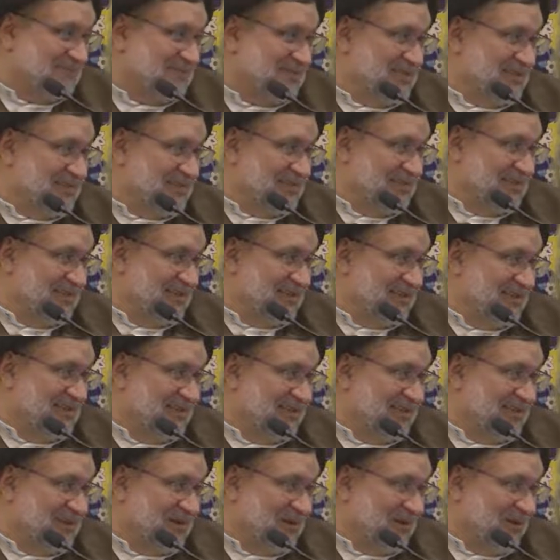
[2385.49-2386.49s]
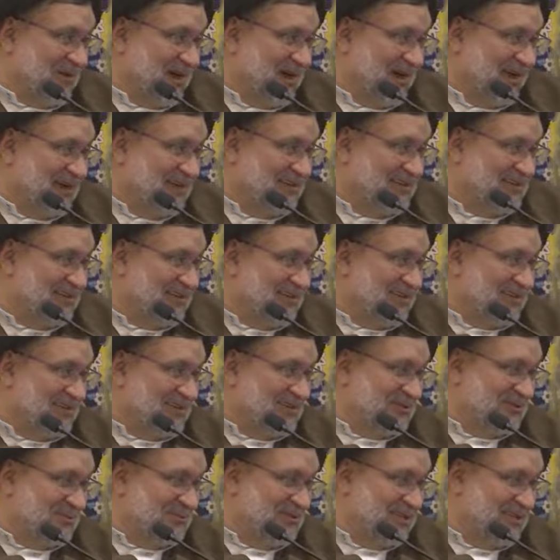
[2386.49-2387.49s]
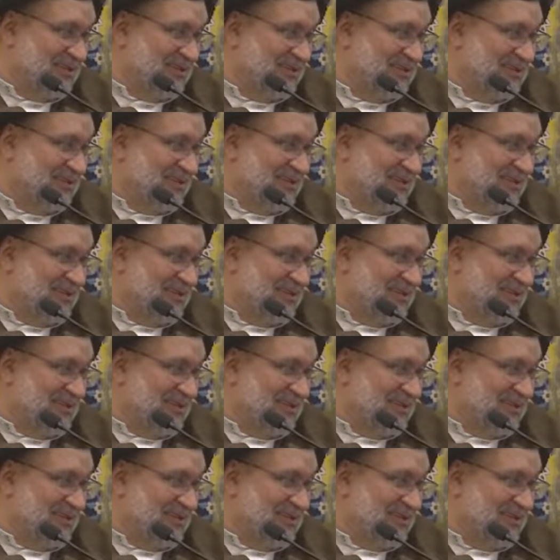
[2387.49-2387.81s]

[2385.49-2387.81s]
There he required to be